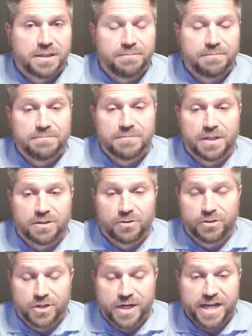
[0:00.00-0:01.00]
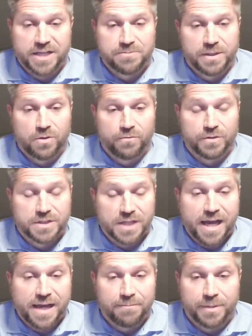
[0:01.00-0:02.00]
or there has been over
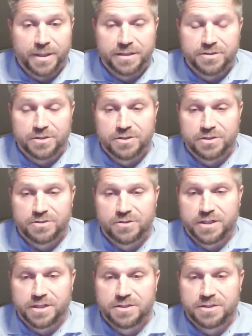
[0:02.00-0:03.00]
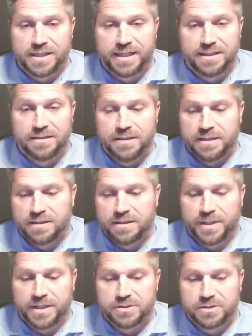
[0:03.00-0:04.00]
time been just a trust that
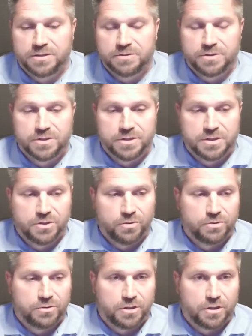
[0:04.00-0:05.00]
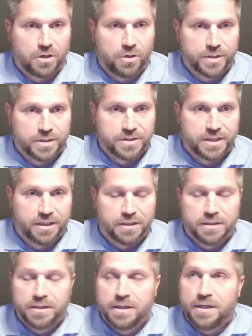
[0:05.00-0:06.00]
the best interests of children are always there.
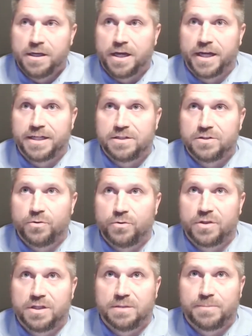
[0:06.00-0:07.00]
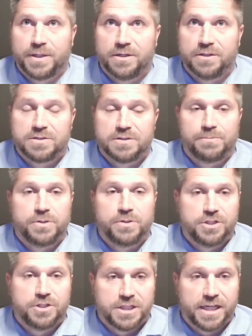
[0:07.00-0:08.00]
I don't think parents
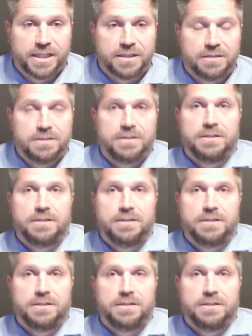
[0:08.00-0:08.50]
appreciate